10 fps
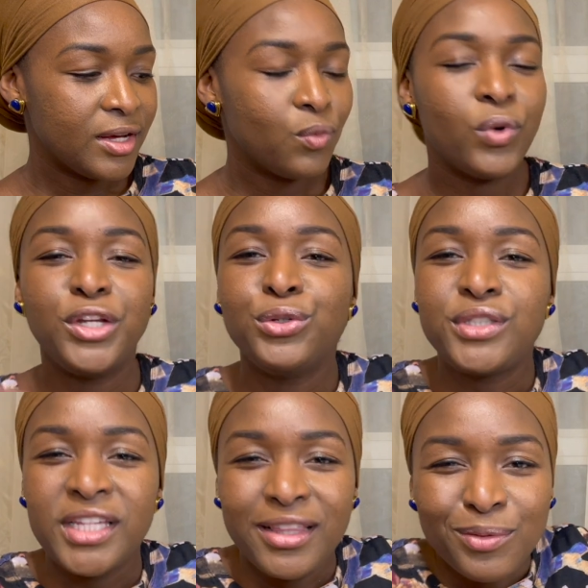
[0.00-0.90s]
When you
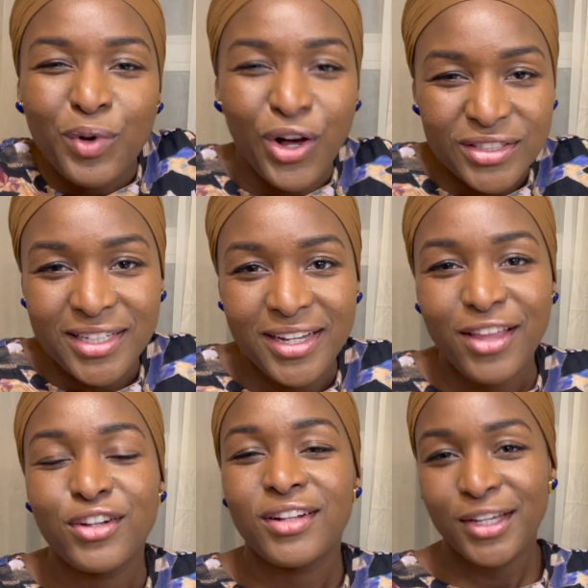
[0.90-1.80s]
see them all
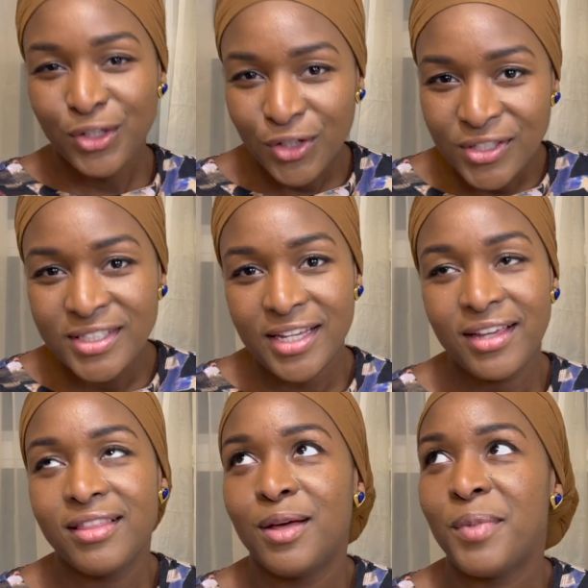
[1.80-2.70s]
together, like you're
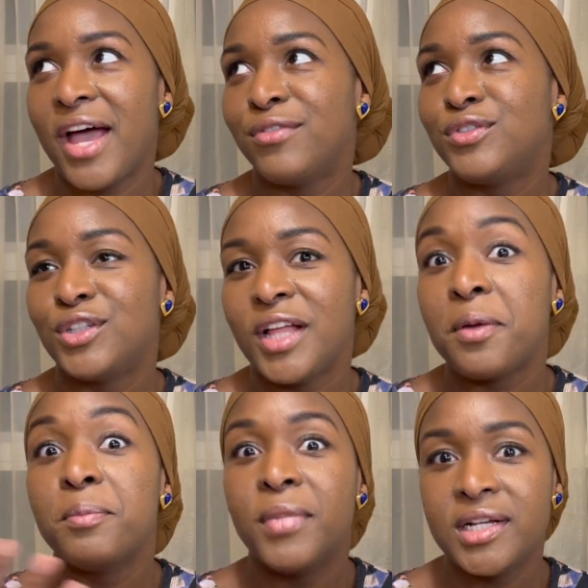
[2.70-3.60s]
seeing them after
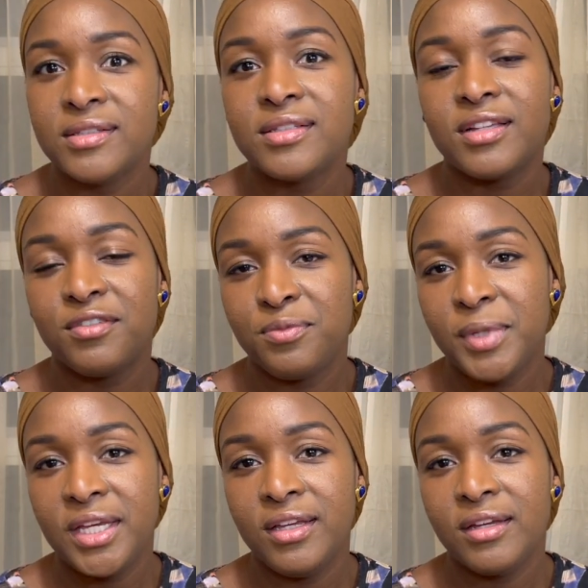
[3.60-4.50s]
like months of
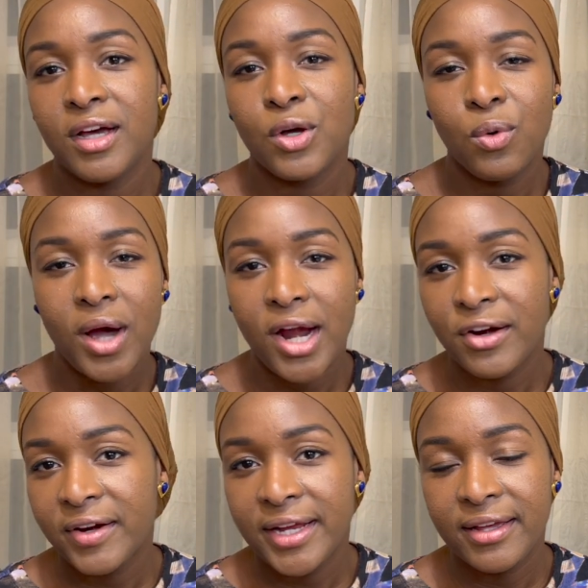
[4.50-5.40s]
me
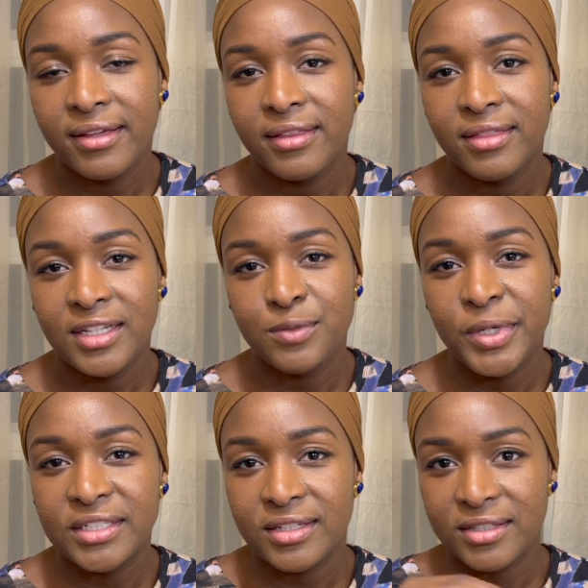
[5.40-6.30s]
acquiring these
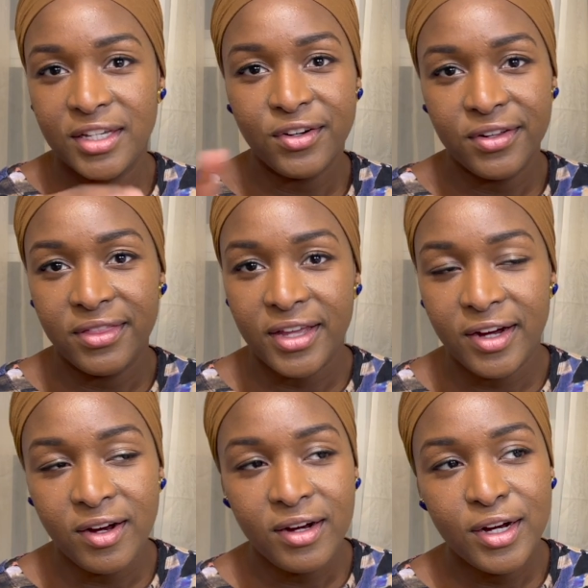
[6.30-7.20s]
pieces here and
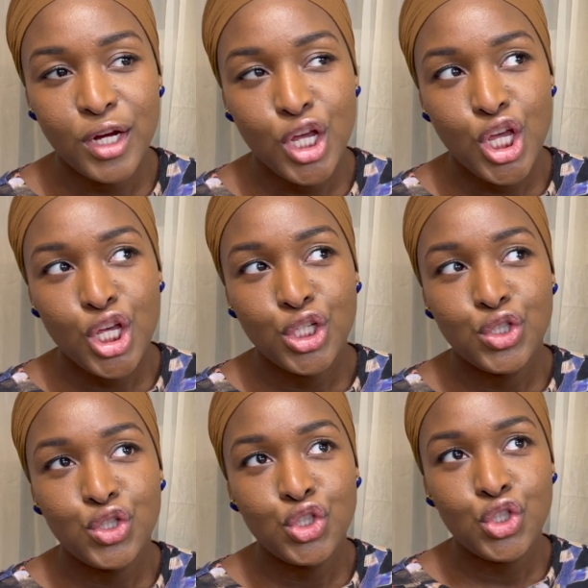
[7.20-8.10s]
there.
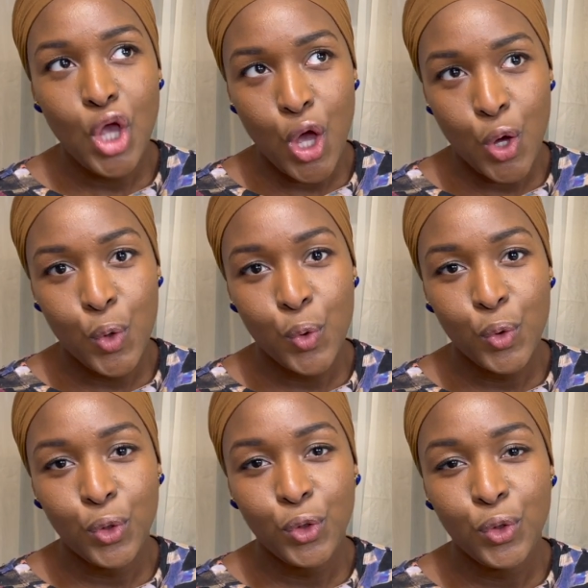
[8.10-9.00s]

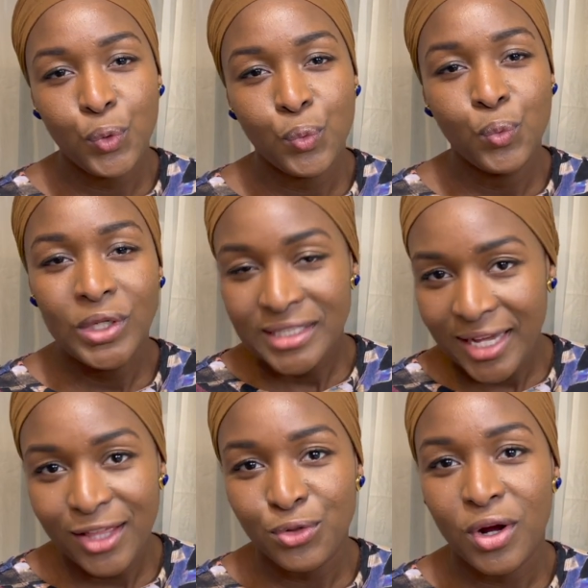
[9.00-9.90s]
So once I
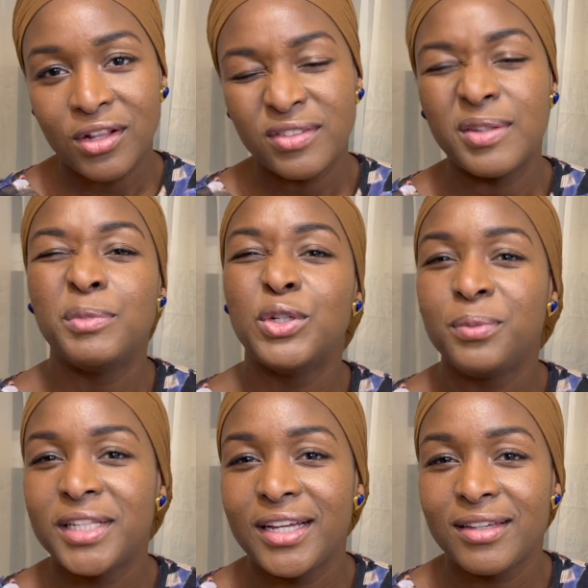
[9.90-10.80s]
get through all of them, you'll
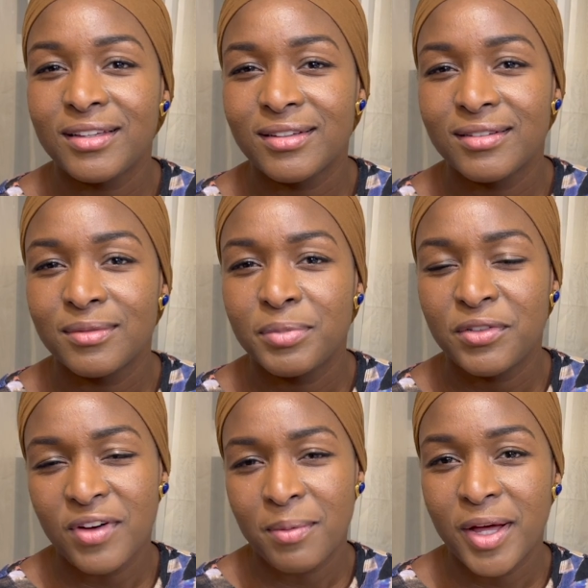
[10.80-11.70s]
be like,
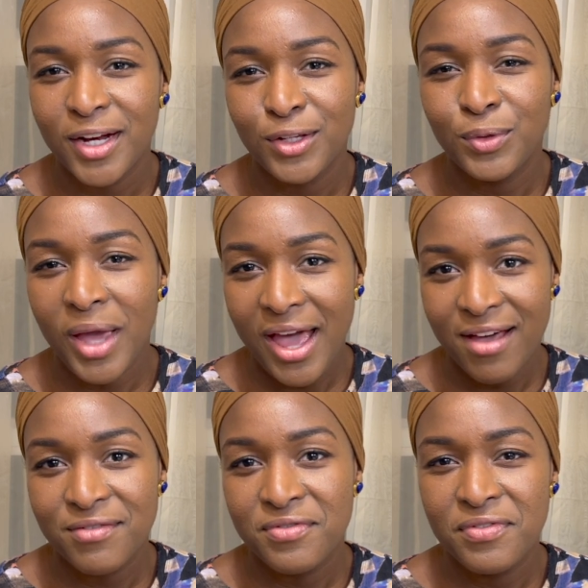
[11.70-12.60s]
but Famara, you
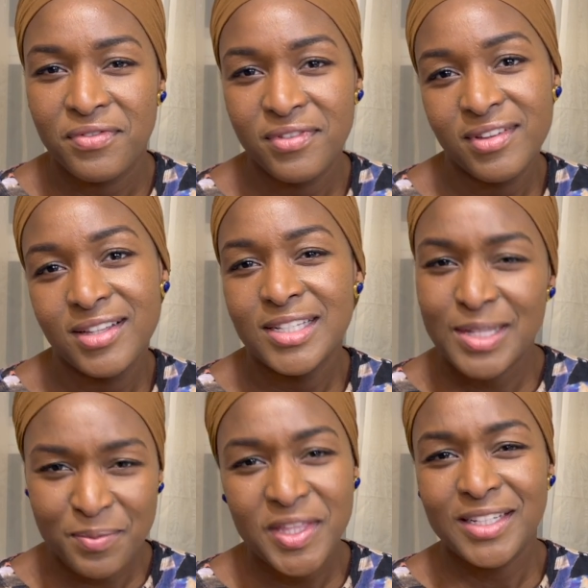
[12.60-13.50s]
have
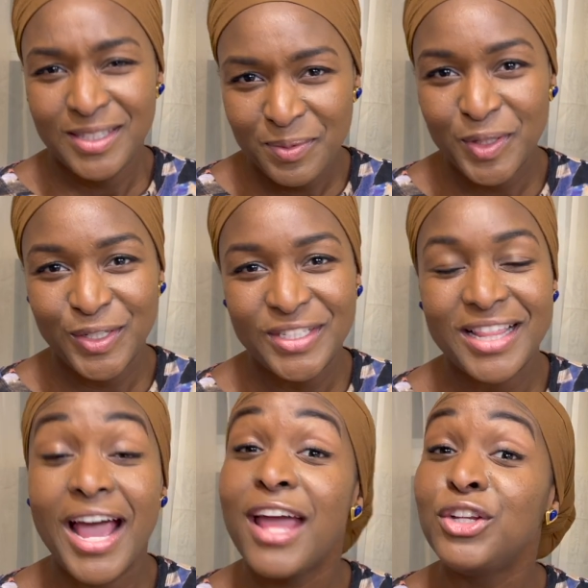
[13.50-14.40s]
something similar to
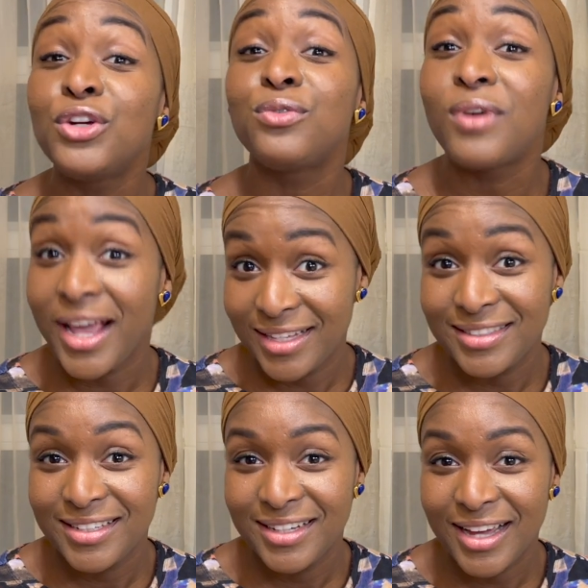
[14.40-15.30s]
that. And you're
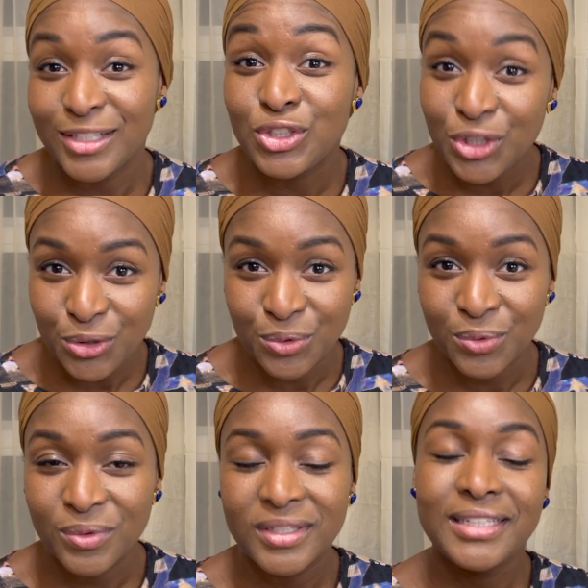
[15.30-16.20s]
right. I do.
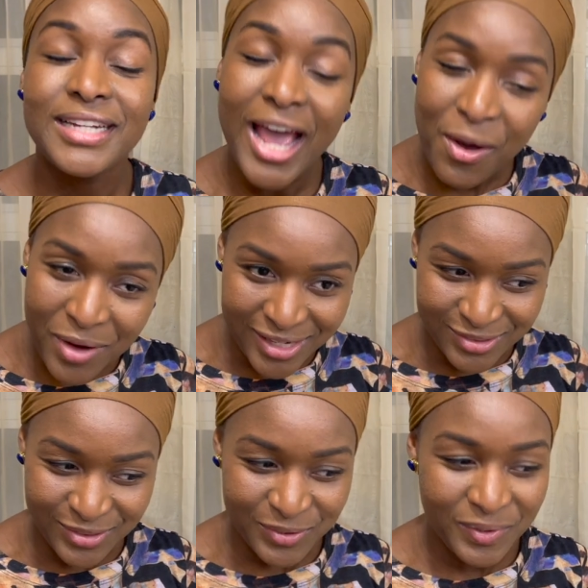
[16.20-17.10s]
Now I
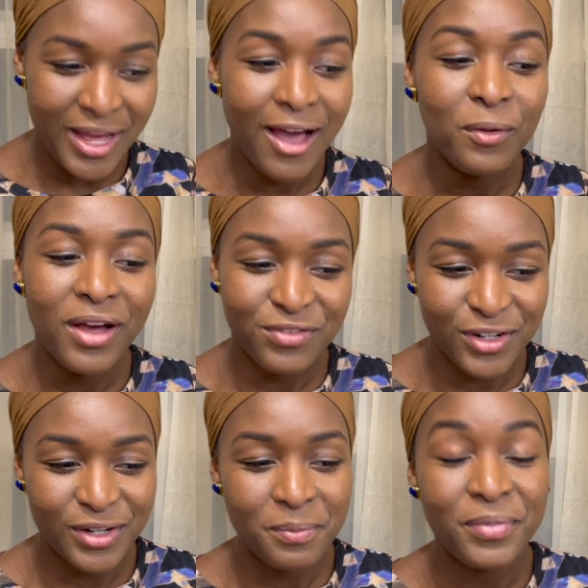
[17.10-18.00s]
do.
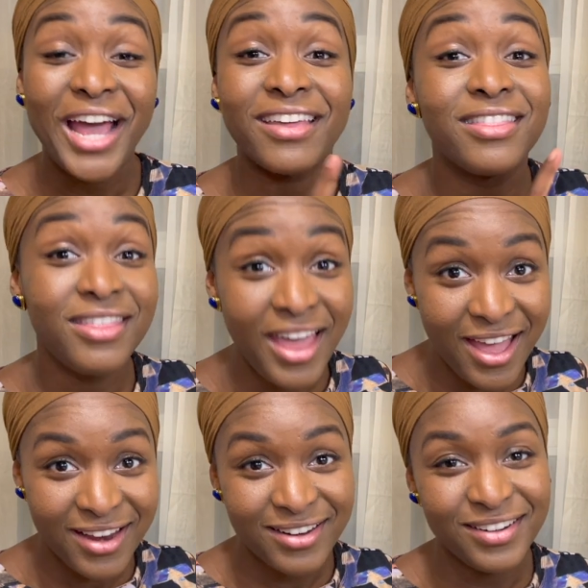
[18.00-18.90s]
However, back
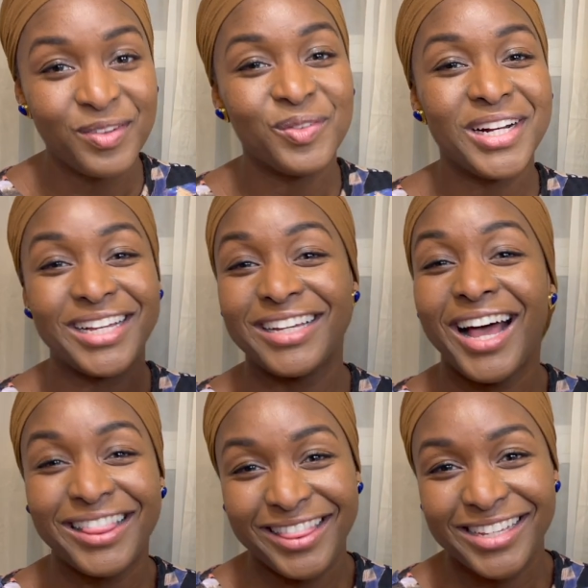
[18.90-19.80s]
then when I
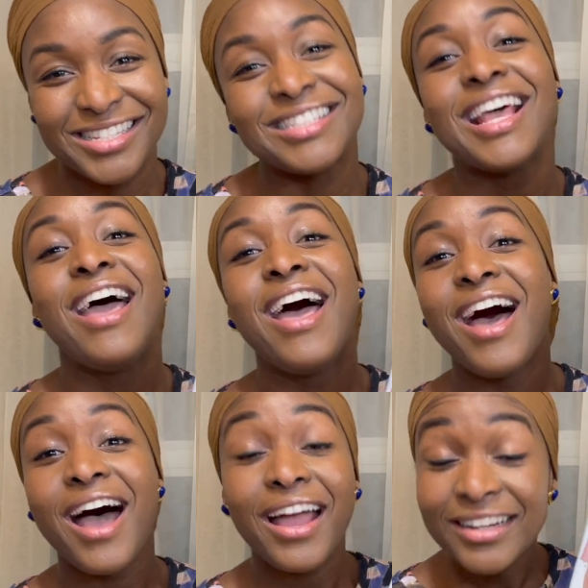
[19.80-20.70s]
got this,
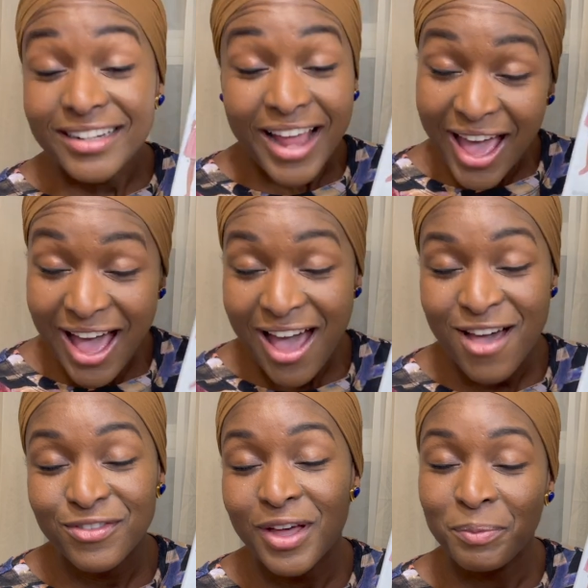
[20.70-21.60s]
I didn't
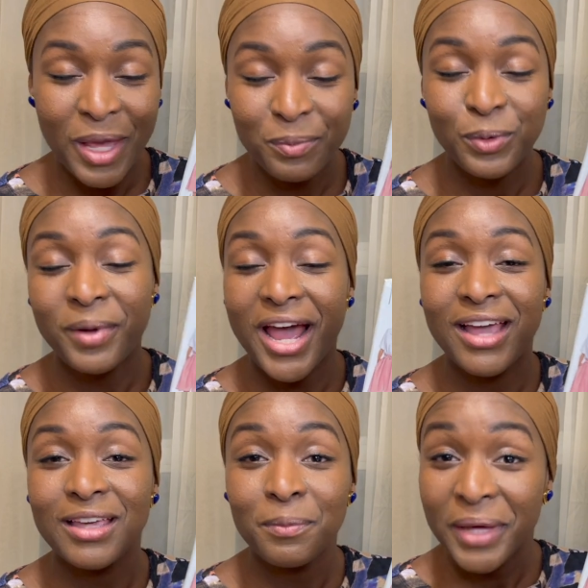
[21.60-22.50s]
have a paper
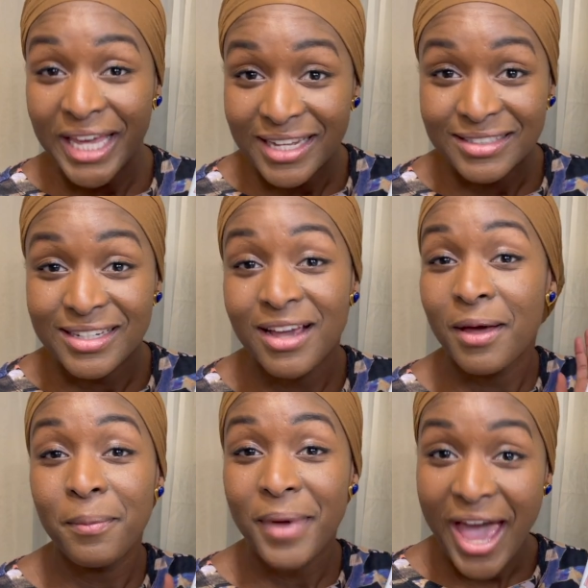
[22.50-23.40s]
bag pant
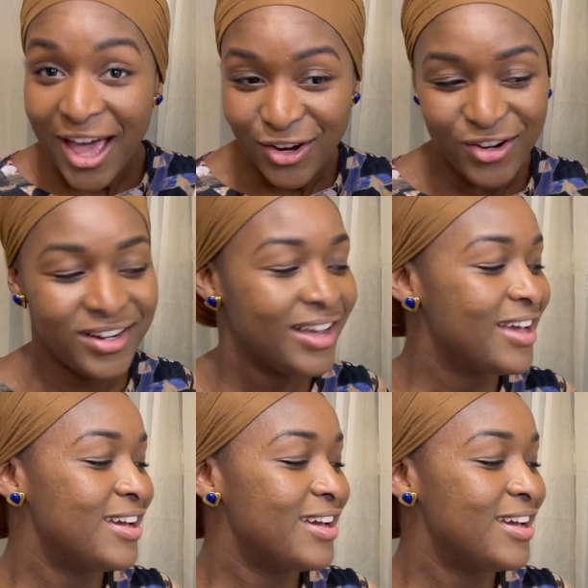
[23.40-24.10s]
pattern.